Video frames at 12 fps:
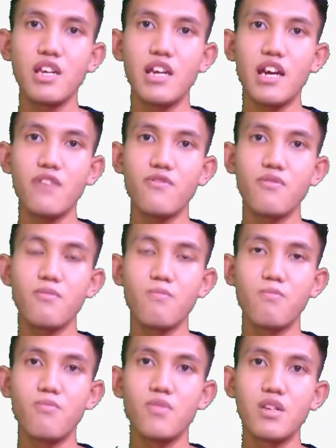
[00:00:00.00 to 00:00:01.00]
So we
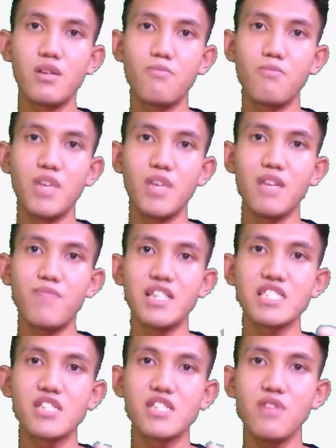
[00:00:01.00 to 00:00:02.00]
have
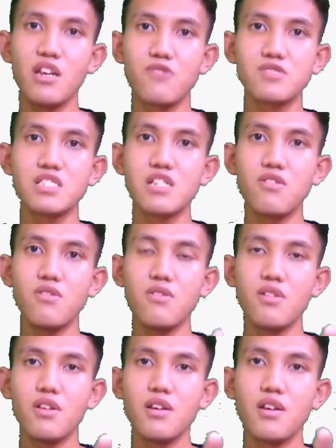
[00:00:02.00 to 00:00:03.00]
P implies Q equals
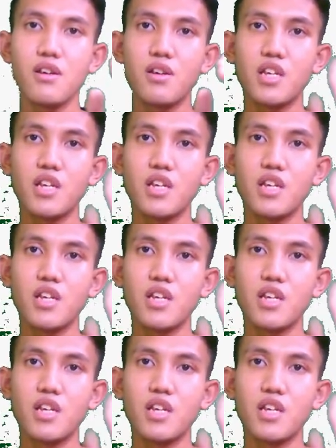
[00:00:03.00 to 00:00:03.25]
0,